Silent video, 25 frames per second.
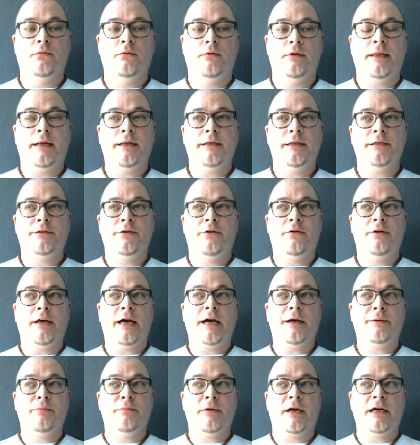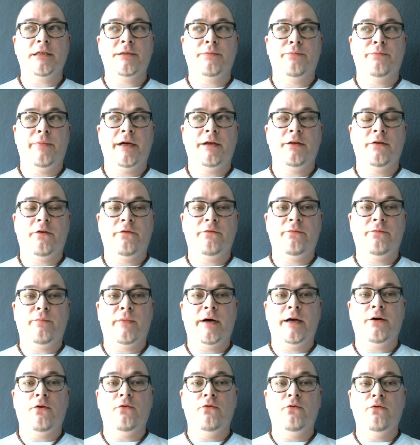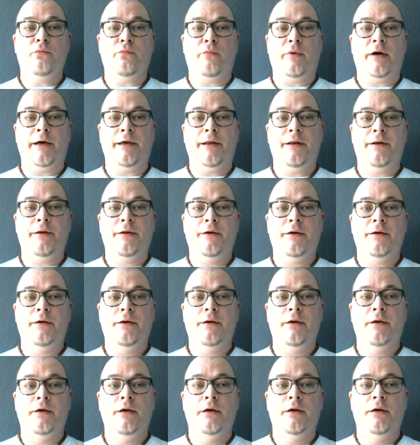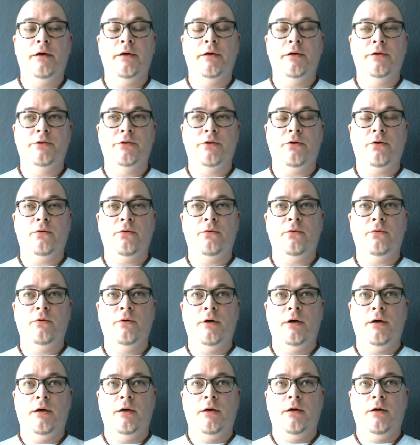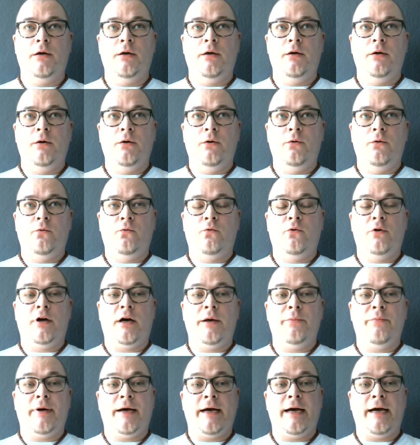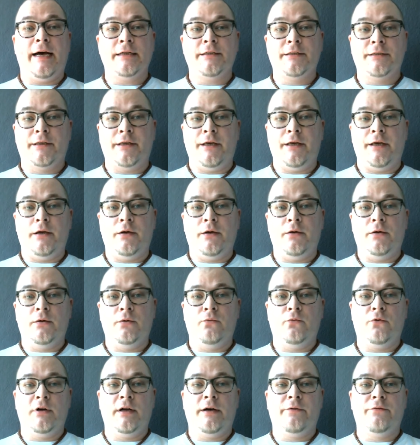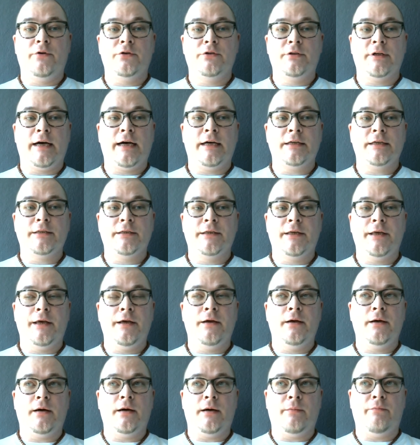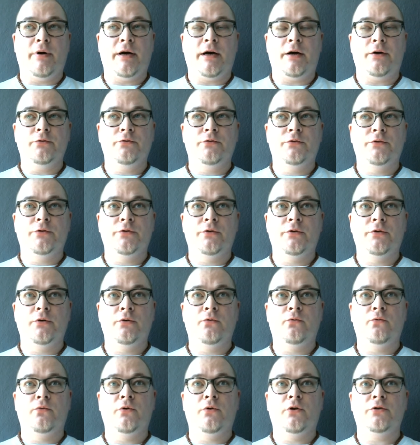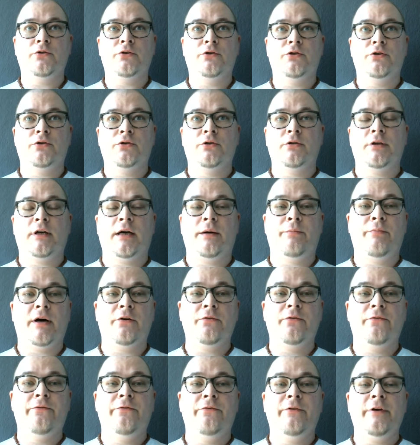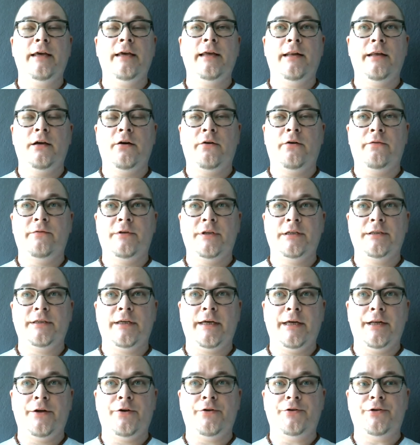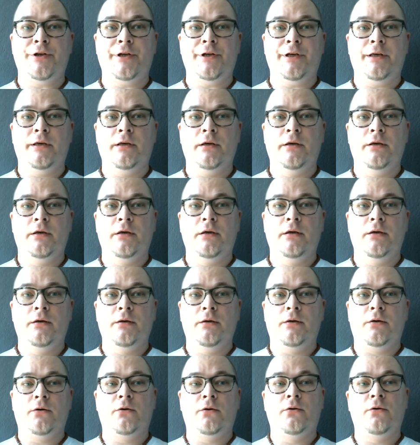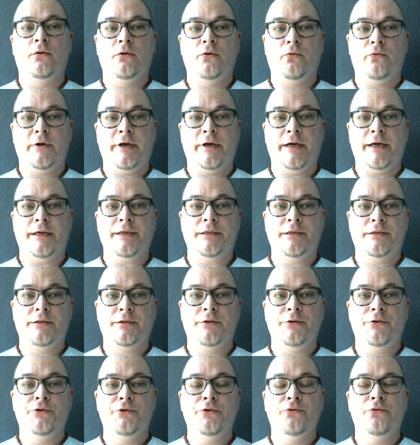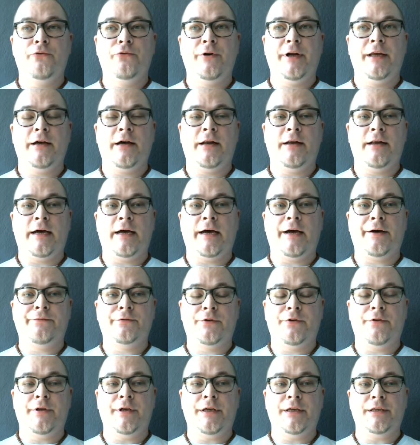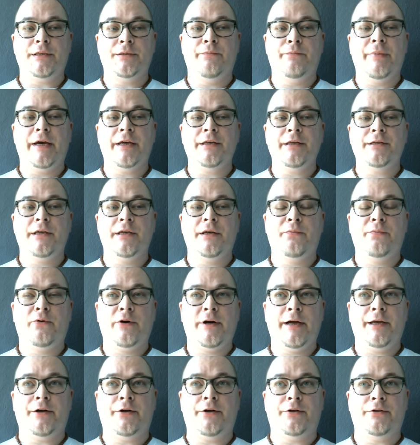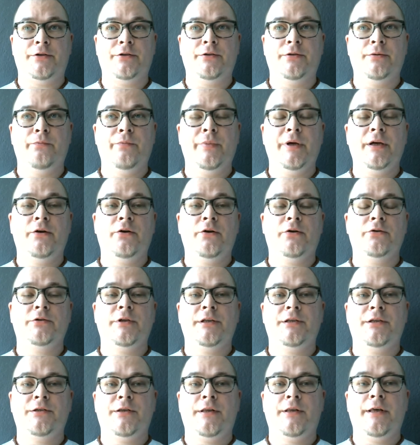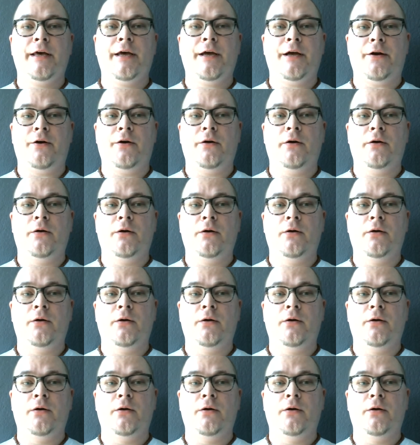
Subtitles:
That is an aspect of my own mind. So what I'm asking, what I was asking about, was about feeling of this energy always during and after these basic prayers, because it's there.